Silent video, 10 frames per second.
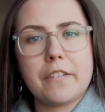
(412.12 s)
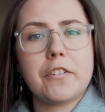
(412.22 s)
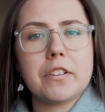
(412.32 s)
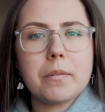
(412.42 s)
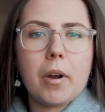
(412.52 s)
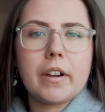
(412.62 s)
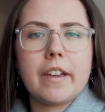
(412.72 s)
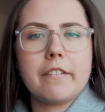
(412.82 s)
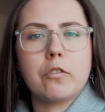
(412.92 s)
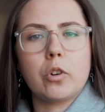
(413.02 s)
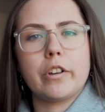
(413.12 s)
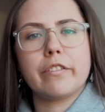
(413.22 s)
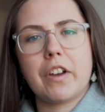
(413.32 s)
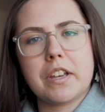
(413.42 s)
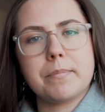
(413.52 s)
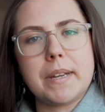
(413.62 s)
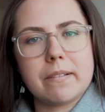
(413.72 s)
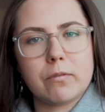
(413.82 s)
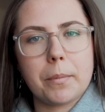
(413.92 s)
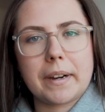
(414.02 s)
if you're in the market for your first
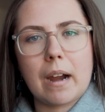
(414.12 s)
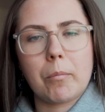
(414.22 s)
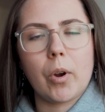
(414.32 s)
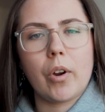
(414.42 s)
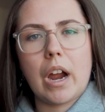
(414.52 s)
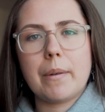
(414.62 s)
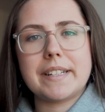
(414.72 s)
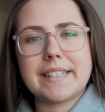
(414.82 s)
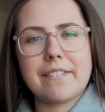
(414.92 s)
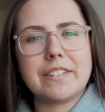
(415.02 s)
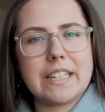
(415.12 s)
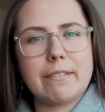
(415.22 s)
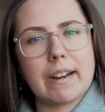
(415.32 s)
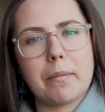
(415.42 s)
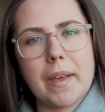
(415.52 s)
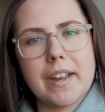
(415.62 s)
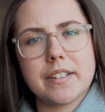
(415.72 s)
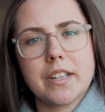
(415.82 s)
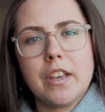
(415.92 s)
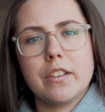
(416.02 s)
medium format camera, I would definitely
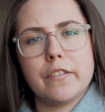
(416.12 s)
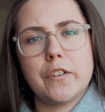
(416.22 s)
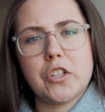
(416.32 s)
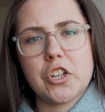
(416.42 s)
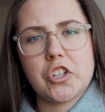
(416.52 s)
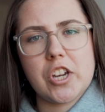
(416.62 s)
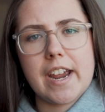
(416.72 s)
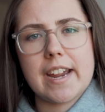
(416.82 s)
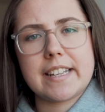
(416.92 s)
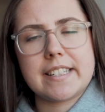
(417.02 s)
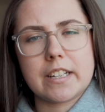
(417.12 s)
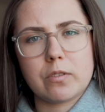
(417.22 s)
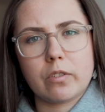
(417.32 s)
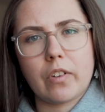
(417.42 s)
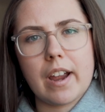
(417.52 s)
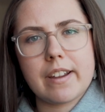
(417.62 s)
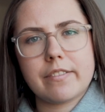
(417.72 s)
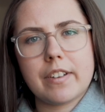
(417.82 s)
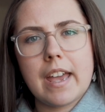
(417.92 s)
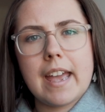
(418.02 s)
recommend the Fuji GA645.